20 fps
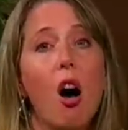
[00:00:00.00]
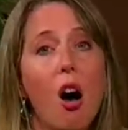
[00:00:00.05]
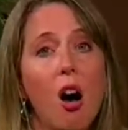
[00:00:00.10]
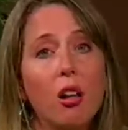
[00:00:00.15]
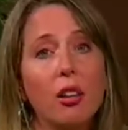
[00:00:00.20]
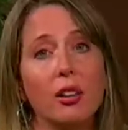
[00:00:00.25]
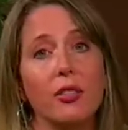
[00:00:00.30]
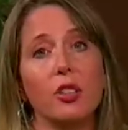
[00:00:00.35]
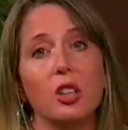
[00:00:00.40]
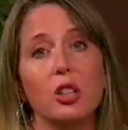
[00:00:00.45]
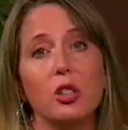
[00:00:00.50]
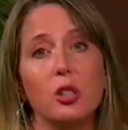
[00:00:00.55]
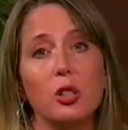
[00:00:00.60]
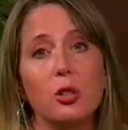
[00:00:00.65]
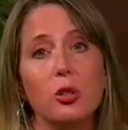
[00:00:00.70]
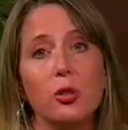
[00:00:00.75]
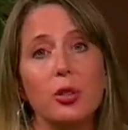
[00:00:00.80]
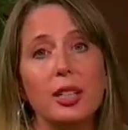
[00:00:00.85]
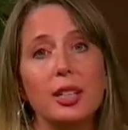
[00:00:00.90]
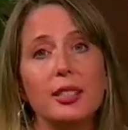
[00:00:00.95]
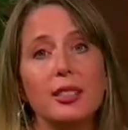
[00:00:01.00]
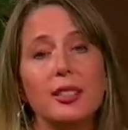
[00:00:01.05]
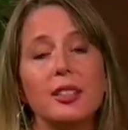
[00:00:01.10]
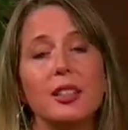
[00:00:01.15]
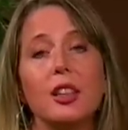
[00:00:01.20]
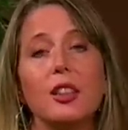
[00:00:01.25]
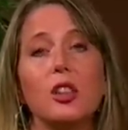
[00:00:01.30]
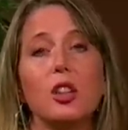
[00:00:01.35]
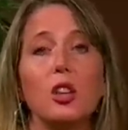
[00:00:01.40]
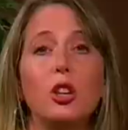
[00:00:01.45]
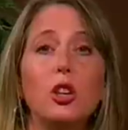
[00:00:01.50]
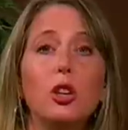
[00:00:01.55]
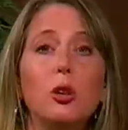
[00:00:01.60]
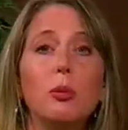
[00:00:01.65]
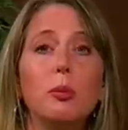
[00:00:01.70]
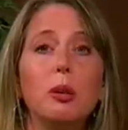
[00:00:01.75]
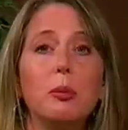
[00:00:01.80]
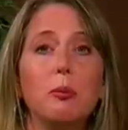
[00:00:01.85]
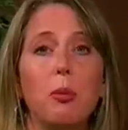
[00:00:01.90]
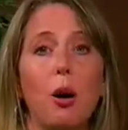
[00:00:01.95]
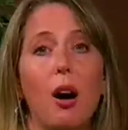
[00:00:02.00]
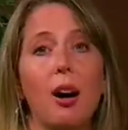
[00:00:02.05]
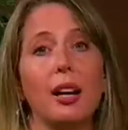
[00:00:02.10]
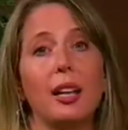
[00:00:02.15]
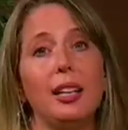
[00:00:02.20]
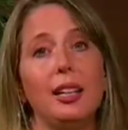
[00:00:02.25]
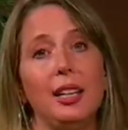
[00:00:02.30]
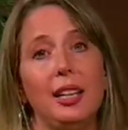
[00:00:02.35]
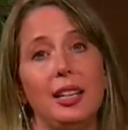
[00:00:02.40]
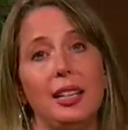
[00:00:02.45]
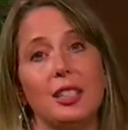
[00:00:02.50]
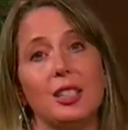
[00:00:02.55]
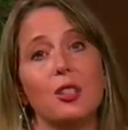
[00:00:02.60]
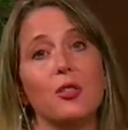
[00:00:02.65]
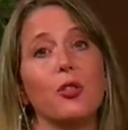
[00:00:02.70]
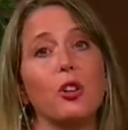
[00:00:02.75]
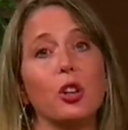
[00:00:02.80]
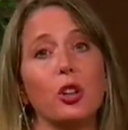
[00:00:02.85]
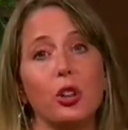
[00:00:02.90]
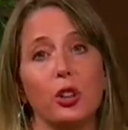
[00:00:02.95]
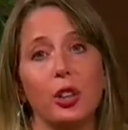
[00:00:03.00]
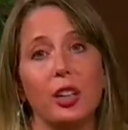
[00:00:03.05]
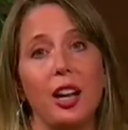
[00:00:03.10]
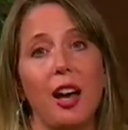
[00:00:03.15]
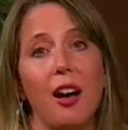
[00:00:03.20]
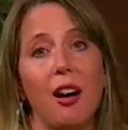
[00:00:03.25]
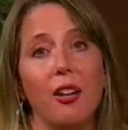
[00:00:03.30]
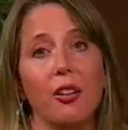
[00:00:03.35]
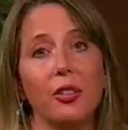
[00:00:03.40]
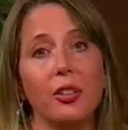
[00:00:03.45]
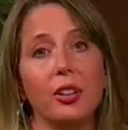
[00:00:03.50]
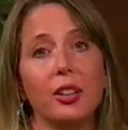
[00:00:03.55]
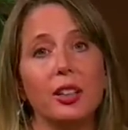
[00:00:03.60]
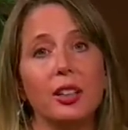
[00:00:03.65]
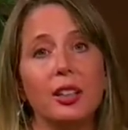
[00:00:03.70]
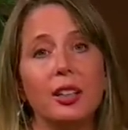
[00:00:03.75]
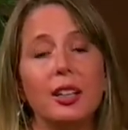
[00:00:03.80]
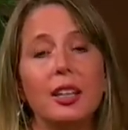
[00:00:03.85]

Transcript: all of the nutrients that the human body needs for good health.